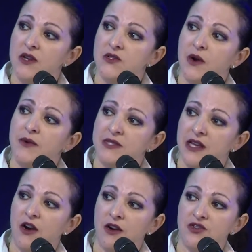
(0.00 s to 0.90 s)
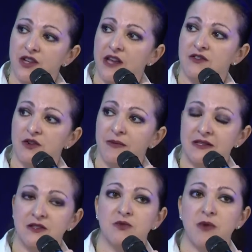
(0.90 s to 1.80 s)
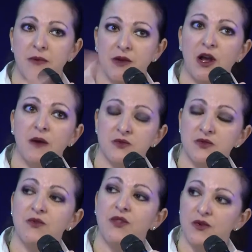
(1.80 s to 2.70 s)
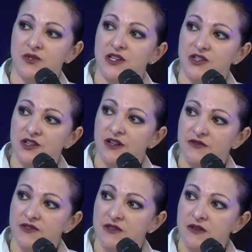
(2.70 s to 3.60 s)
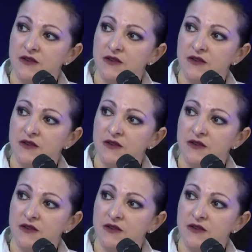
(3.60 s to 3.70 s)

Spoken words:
So I would say our educational message probably comes through those initiatives.